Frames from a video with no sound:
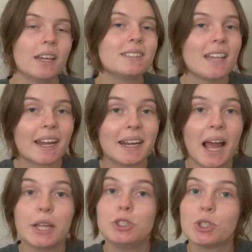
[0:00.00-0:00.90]
Second,
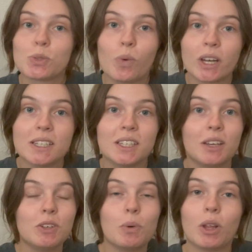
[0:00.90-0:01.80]
I just wanted to
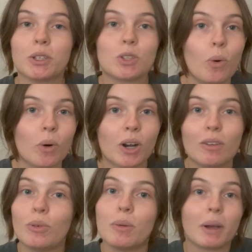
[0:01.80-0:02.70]
give you all a tour
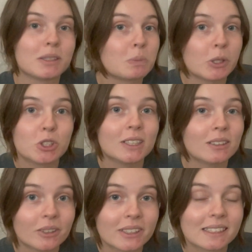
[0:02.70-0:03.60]
of what my spreadsheet
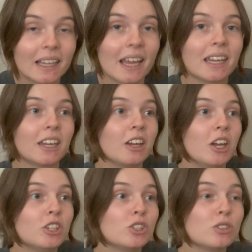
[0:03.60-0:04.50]
looks like
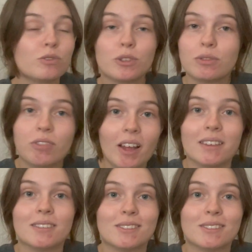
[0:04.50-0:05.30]
just for fun,